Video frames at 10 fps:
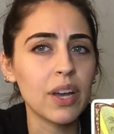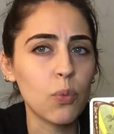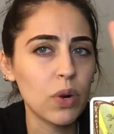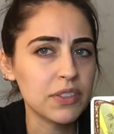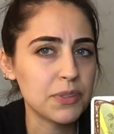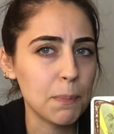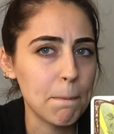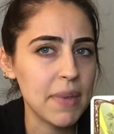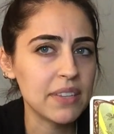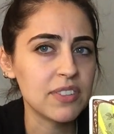like what's
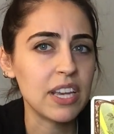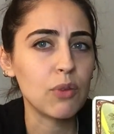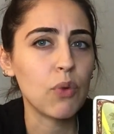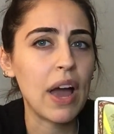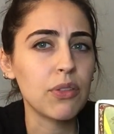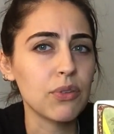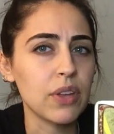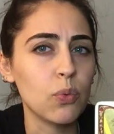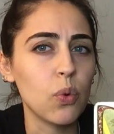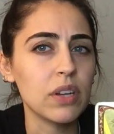missing rather
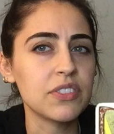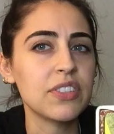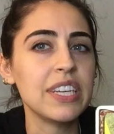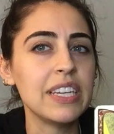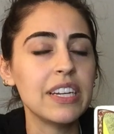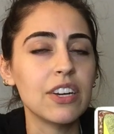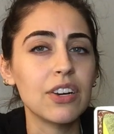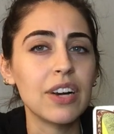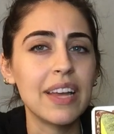than what's here.